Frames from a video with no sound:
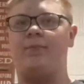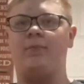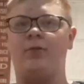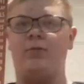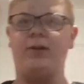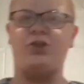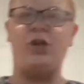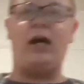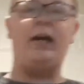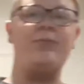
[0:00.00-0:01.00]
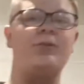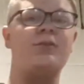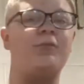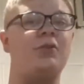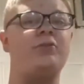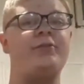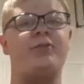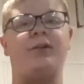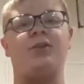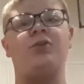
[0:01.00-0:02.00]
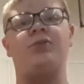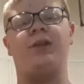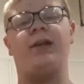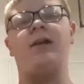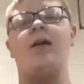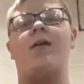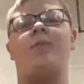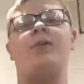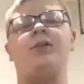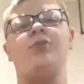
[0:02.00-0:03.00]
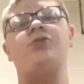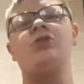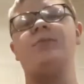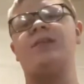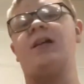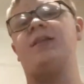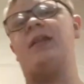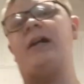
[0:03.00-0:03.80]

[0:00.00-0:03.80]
which I was originally trying to do today, but YouTube says that I